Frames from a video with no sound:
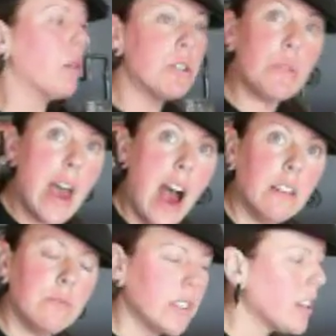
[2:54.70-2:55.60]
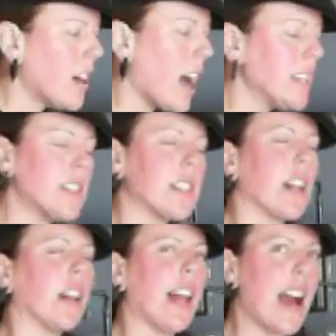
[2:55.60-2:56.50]
do that. Ice is
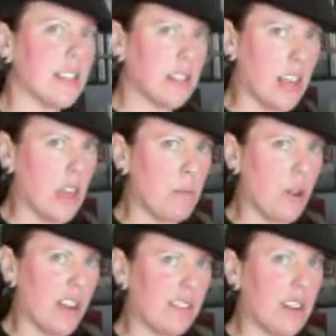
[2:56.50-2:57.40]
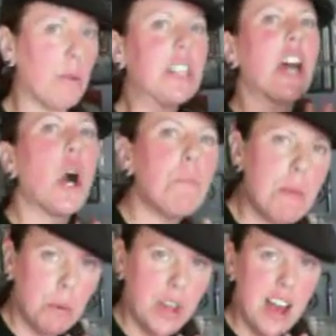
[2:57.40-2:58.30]
the last thing you put in. And we tell
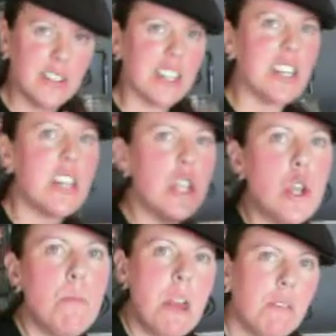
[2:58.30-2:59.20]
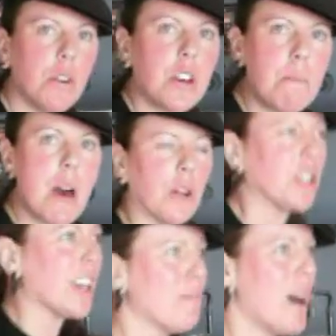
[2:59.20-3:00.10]
people that. It's like, you may feel compelled.
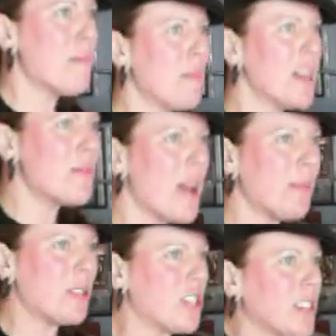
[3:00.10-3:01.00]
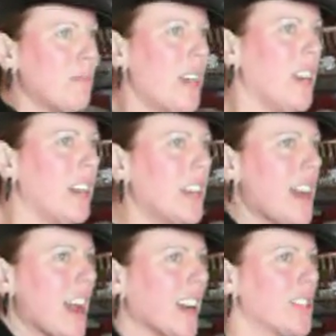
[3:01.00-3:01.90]
You're like, I'm Bunny Rabbit. She's a
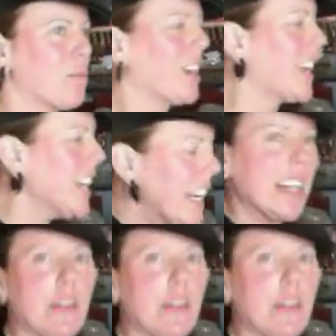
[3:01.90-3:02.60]
maniac. I just want to get in it.